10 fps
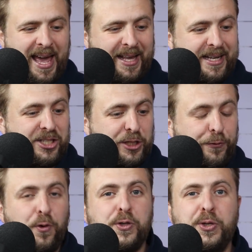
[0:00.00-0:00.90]
and let's just
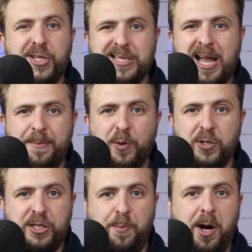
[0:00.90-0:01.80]
focus on design
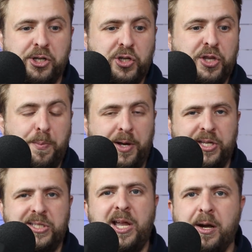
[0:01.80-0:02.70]
because the margin, the
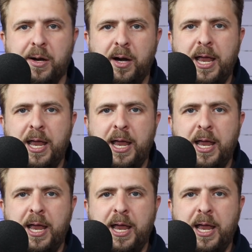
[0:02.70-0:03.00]
money's there.